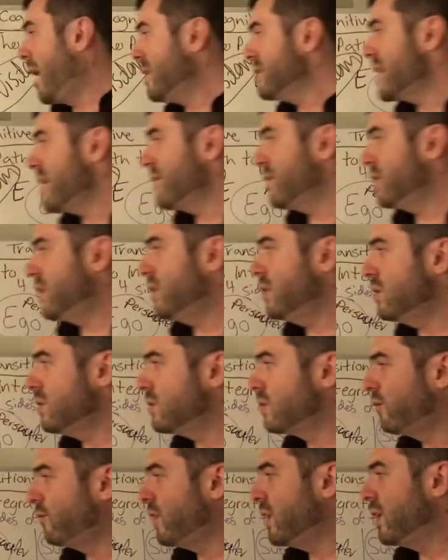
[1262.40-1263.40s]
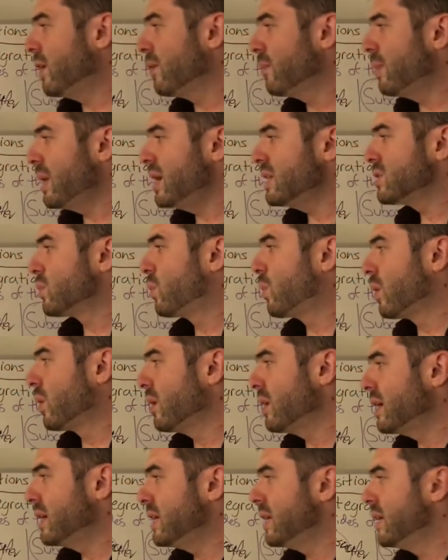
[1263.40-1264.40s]
I just have a huge fear based
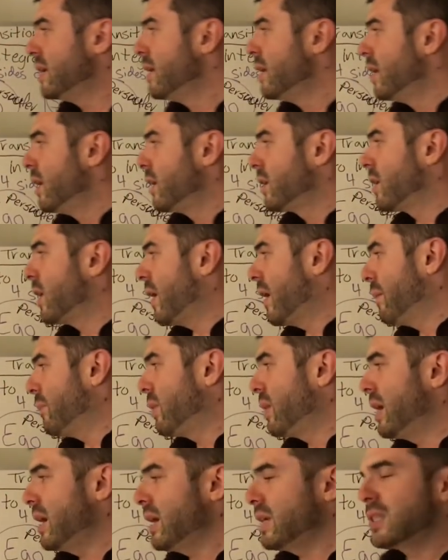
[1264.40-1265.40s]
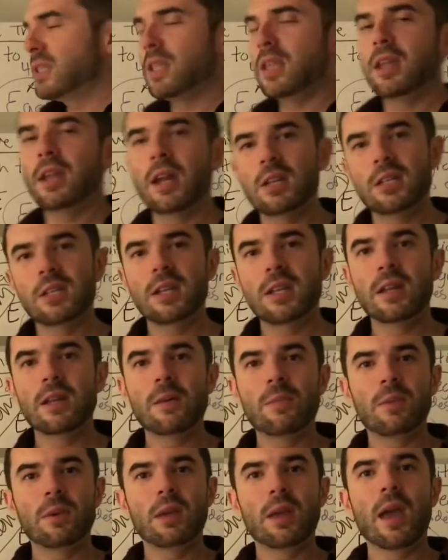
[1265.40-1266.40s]
worry complex, and then I just end
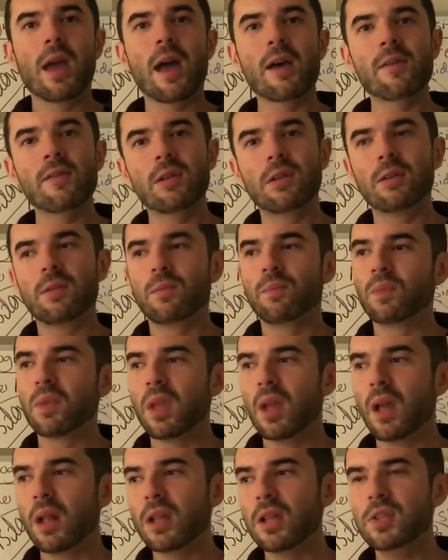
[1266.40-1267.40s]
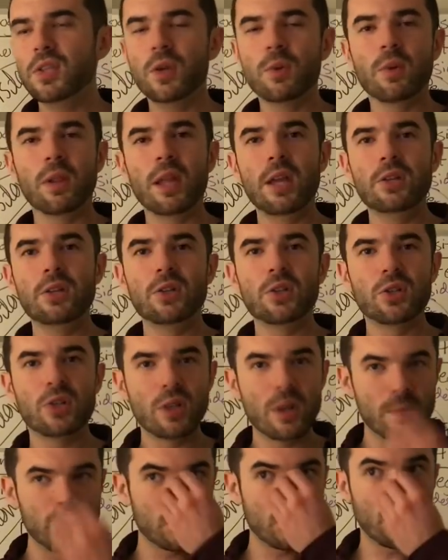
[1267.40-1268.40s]
up having illicit
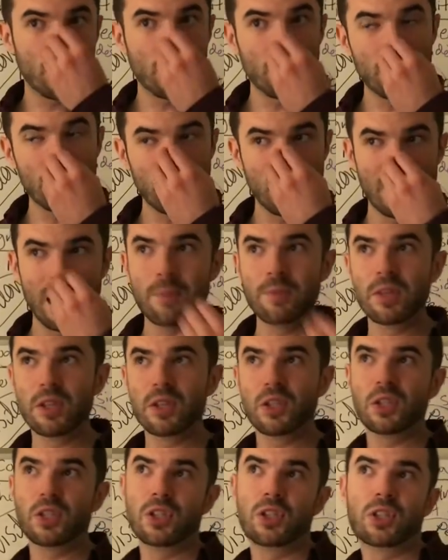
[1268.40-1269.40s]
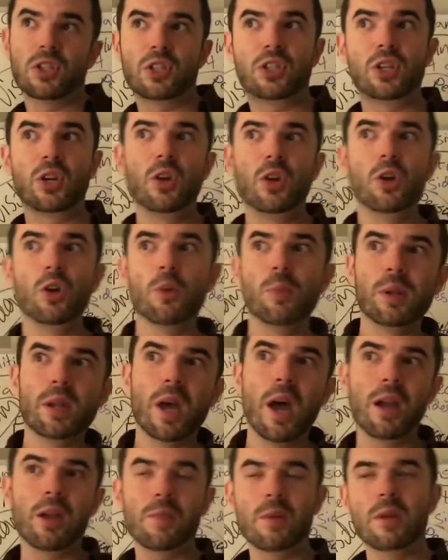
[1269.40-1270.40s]
relationships and I'm the serial
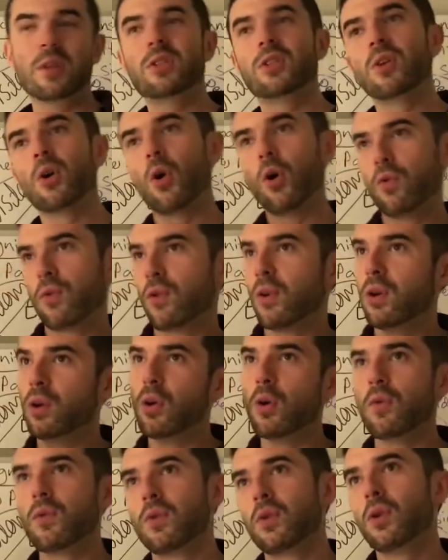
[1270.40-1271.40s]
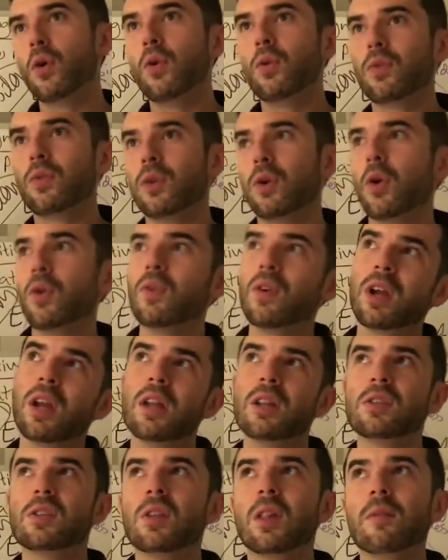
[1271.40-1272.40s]
monogamist over and over and over and over
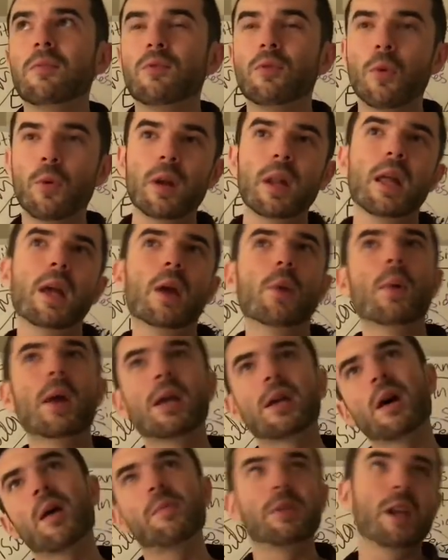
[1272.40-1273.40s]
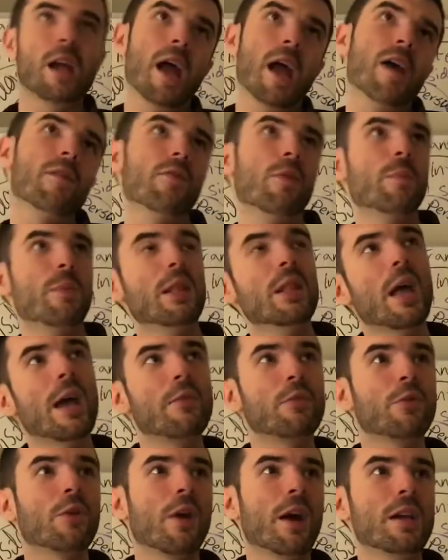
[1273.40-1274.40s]
again until I'm 40 and I wake up and I have a
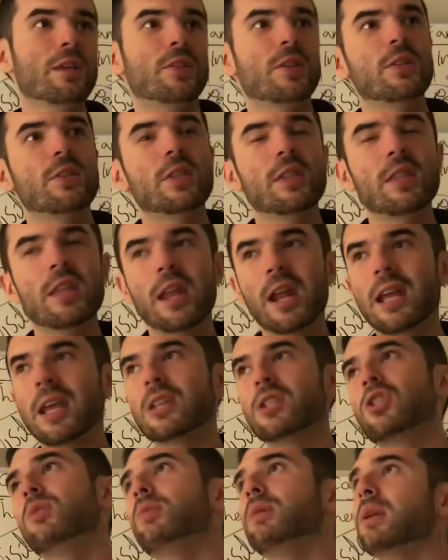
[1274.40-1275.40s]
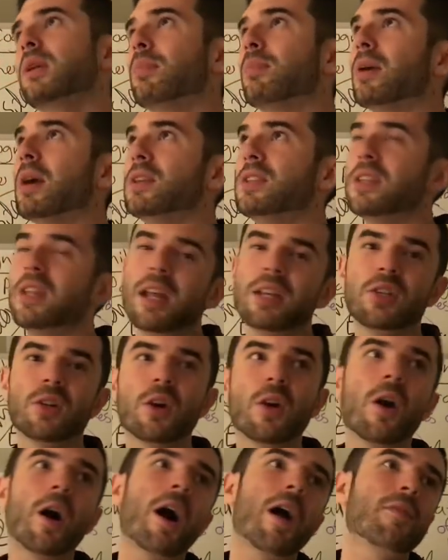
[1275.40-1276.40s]
midlife crisis and then I get super depressed and then I
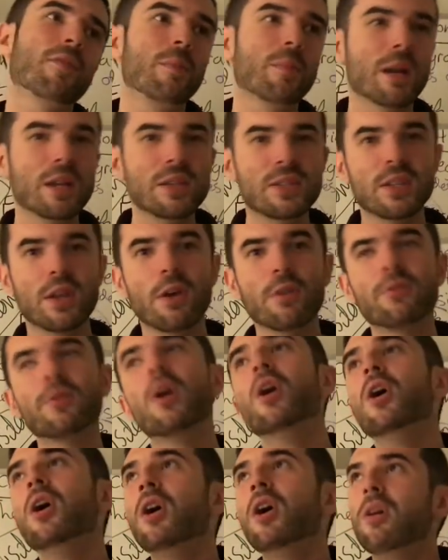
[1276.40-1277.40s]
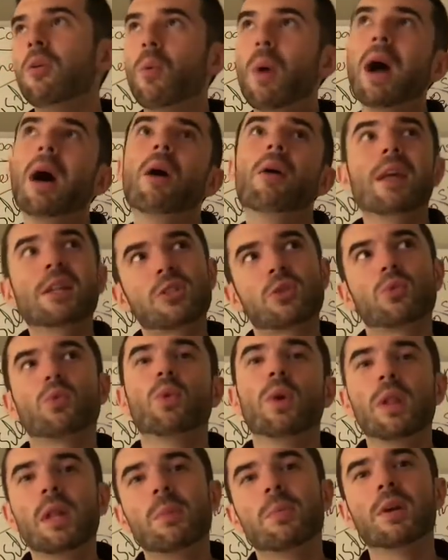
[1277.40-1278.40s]
start offing myself. Wow, that's
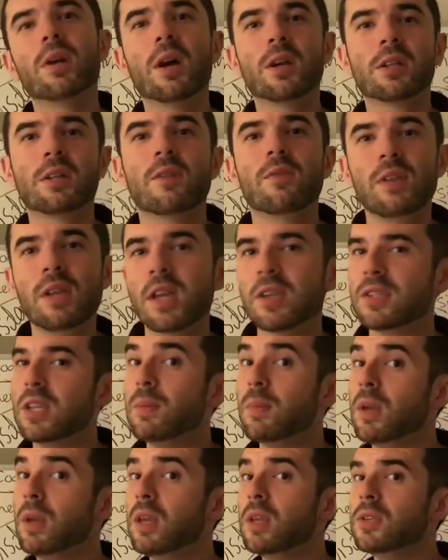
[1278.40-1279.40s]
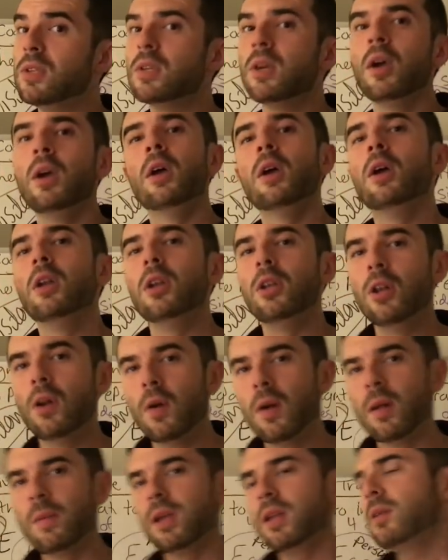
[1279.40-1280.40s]
really productive, ESTPs. You know
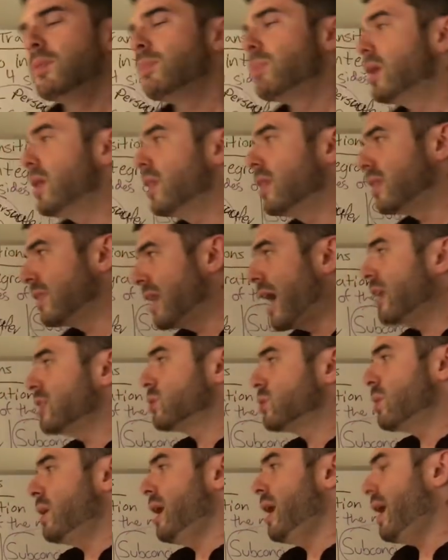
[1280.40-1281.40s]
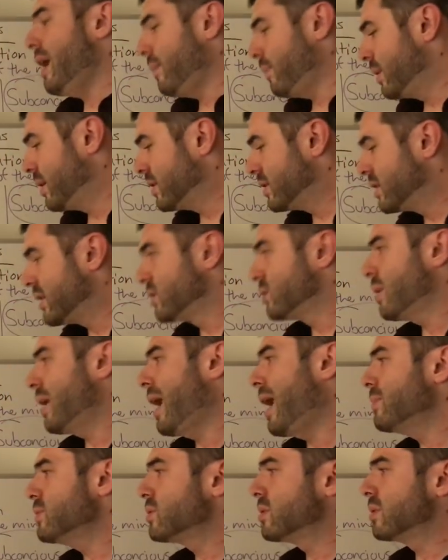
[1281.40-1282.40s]
what I mean? But that's what happens. That's what
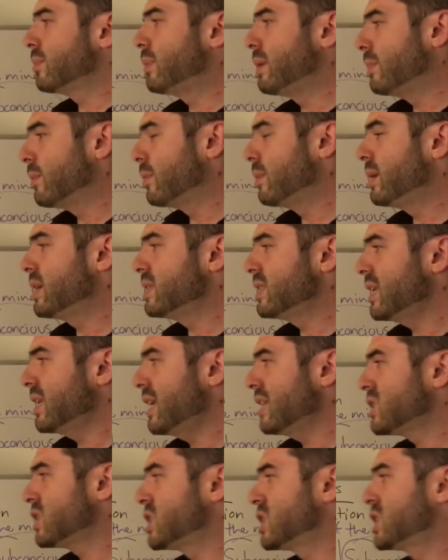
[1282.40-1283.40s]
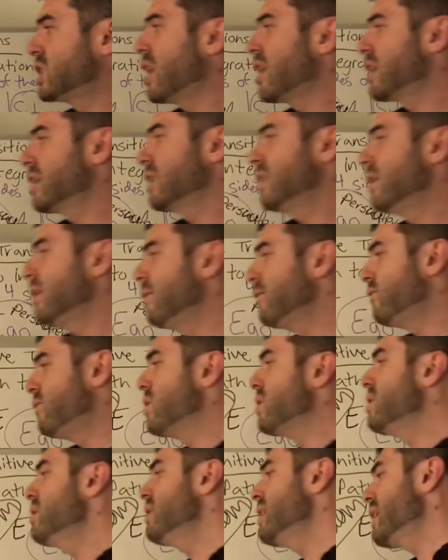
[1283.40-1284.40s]
happens with people because they get stuck in their
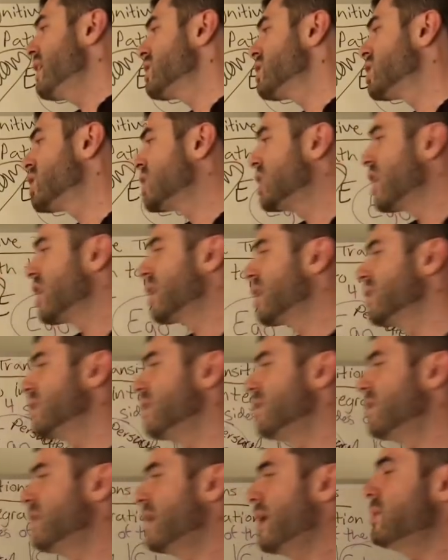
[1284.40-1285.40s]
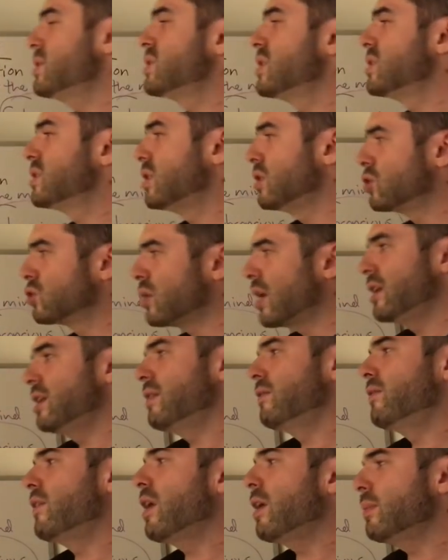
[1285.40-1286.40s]
inferior and they get stuck in their nemesis. They're trying
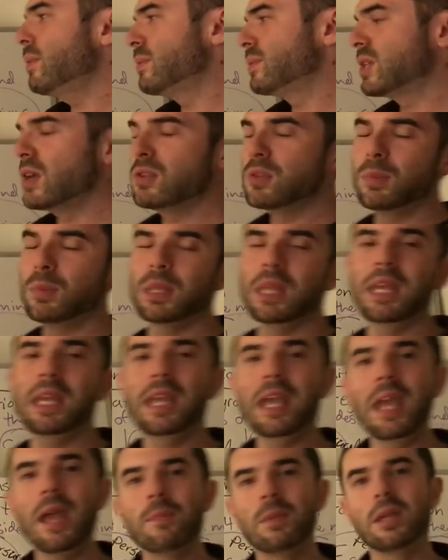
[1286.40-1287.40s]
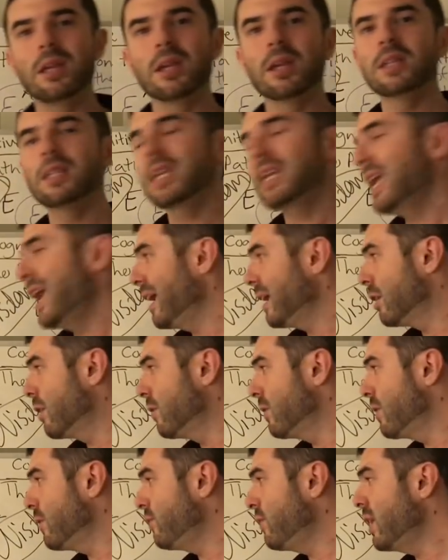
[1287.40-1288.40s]
to develop themselves, but they can't because they can't get
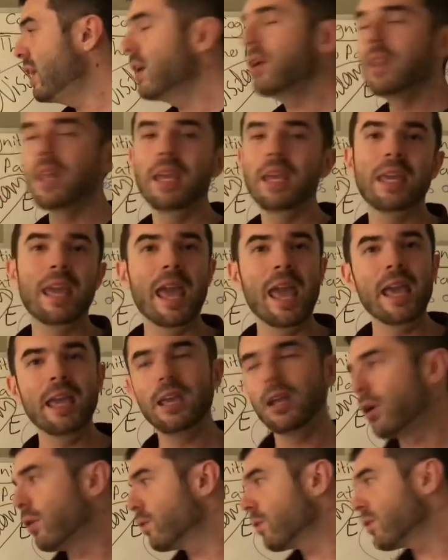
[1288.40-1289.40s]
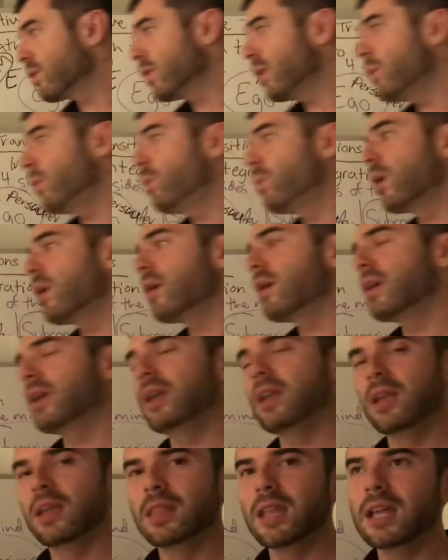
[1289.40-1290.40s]
over the fear and they can't get over the
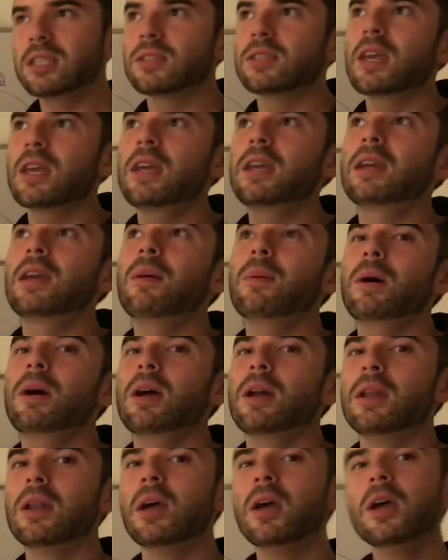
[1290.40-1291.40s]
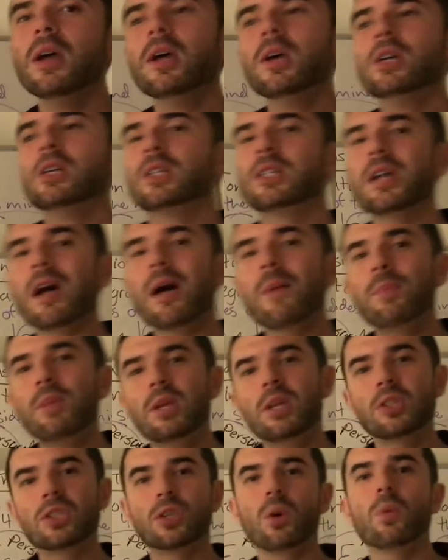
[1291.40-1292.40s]
worry. And that's like, come on, stop
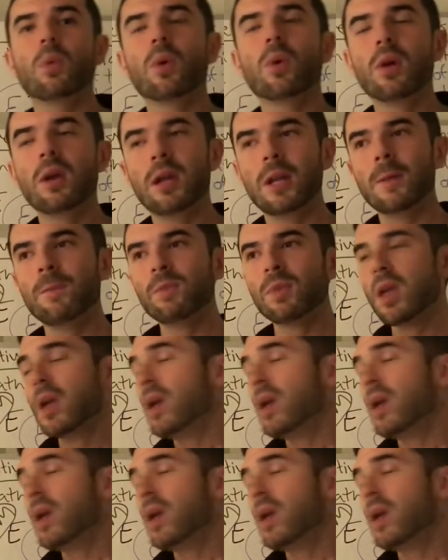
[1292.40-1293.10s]
being so worried.